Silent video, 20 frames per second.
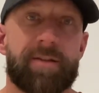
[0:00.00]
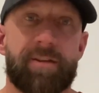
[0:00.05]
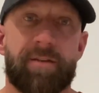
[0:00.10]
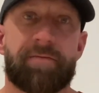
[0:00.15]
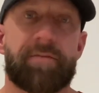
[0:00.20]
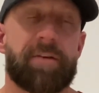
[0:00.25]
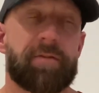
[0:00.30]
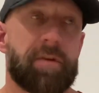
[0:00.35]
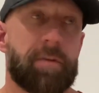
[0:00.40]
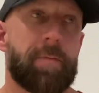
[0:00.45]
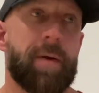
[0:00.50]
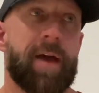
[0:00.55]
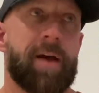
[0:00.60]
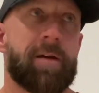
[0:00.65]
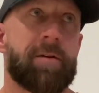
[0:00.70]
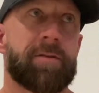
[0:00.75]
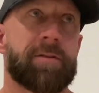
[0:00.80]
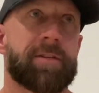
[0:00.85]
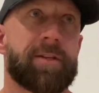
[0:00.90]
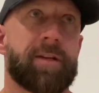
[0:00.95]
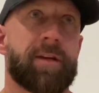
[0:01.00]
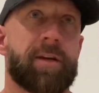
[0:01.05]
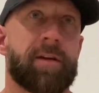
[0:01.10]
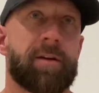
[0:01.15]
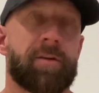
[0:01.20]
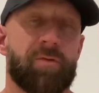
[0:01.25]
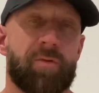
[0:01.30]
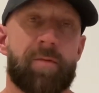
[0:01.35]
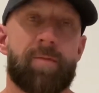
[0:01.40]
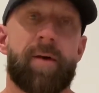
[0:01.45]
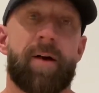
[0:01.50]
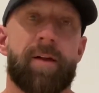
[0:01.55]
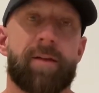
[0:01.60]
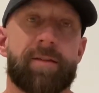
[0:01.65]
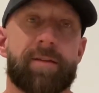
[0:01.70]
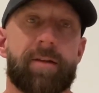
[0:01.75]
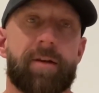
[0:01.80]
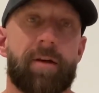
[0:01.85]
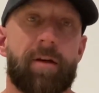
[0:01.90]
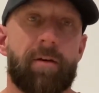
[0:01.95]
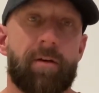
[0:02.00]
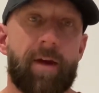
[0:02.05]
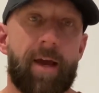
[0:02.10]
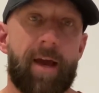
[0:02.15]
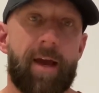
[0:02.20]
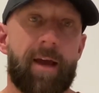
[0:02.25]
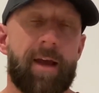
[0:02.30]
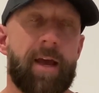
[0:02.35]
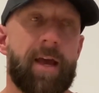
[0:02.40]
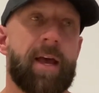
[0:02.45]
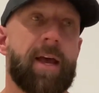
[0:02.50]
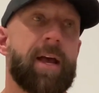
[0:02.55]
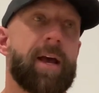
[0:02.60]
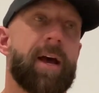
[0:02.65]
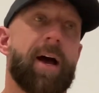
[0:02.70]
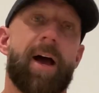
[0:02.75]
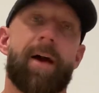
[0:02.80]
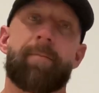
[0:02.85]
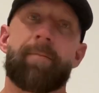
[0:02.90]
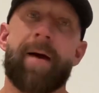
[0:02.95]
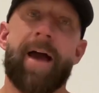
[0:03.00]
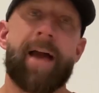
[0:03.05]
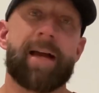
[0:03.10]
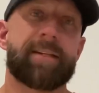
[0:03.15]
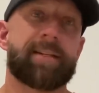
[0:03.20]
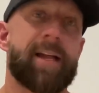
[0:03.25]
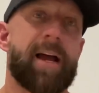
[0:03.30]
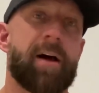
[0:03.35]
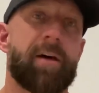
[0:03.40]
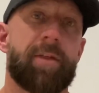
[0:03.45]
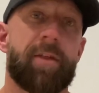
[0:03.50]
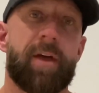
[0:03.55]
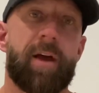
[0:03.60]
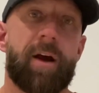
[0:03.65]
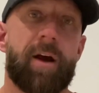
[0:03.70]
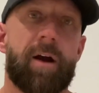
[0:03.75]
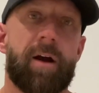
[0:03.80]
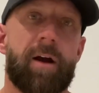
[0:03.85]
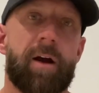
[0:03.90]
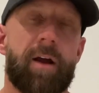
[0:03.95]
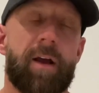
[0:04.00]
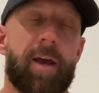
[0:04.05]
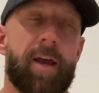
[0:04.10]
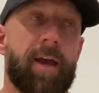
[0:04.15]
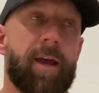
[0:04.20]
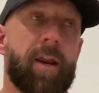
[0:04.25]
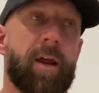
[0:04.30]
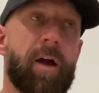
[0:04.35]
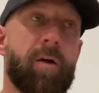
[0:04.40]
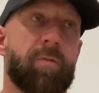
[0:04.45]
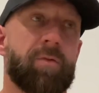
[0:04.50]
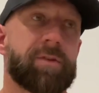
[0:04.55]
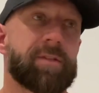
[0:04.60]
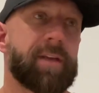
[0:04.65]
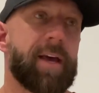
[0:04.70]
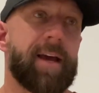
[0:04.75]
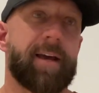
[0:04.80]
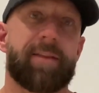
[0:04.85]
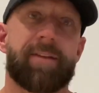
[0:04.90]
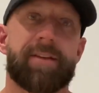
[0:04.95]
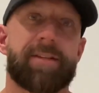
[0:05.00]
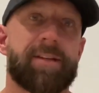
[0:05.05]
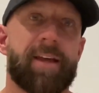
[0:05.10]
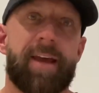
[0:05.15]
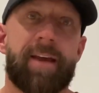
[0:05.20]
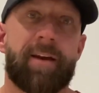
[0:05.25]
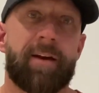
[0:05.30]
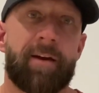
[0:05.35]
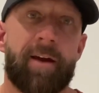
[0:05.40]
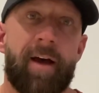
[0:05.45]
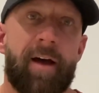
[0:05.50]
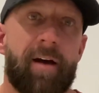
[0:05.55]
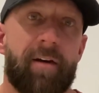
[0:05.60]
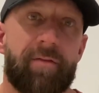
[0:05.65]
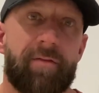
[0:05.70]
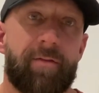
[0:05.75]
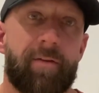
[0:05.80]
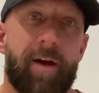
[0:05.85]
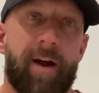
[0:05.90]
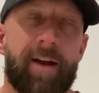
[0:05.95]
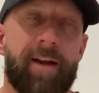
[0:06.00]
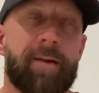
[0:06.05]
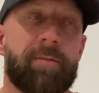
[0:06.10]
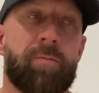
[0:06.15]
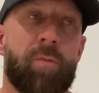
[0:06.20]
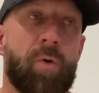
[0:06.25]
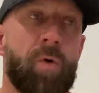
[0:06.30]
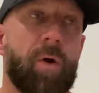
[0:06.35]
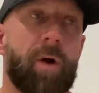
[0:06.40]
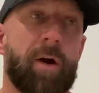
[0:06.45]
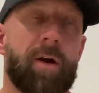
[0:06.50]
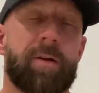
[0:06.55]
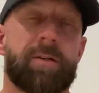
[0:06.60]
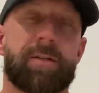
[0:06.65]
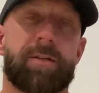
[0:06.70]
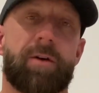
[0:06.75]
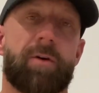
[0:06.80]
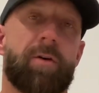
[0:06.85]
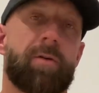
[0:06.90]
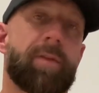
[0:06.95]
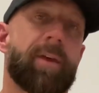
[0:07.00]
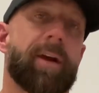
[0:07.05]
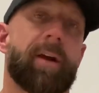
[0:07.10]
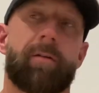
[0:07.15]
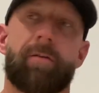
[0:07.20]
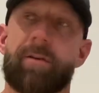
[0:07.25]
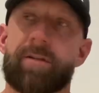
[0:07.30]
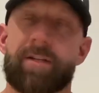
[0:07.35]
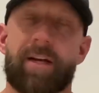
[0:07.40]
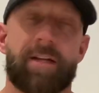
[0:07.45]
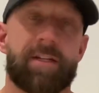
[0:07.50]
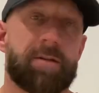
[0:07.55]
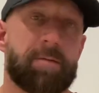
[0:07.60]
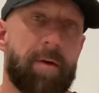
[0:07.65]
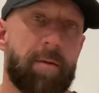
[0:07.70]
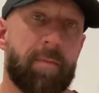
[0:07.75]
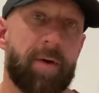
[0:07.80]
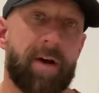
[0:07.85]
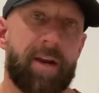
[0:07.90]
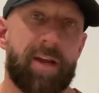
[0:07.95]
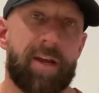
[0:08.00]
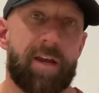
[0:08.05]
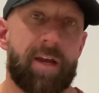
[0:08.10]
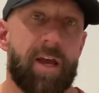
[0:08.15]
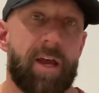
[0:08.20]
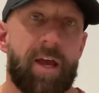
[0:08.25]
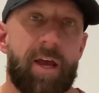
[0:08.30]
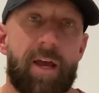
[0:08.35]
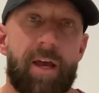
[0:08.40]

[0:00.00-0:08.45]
So 50 pounds in 3 months. Okay. I maxed out there and I was like, this ain't enough. I need more. So then I reached out to my buddy.